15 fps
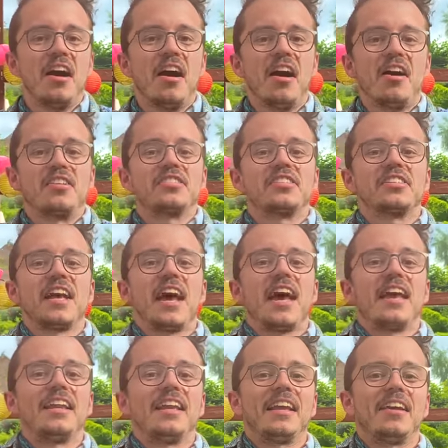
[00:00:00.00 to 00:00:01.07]
are
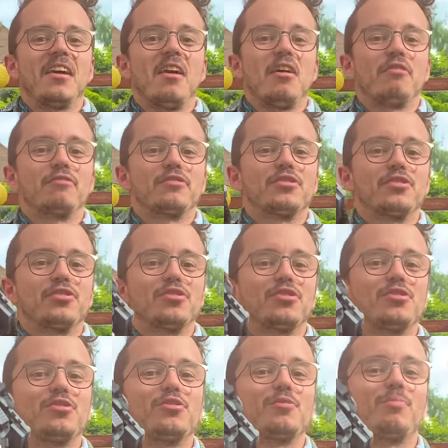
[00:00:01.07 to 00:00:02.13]
signing off
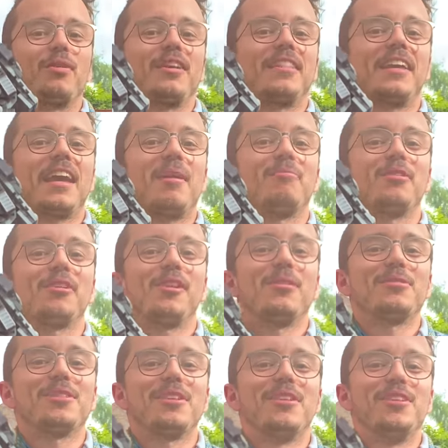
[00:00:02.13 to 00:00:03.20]
Shh, bring the camera
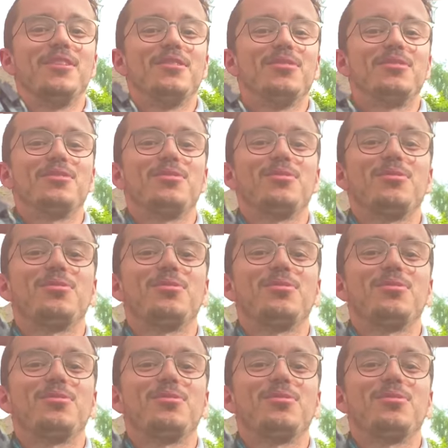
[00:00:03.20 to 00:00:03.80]
closer Shh.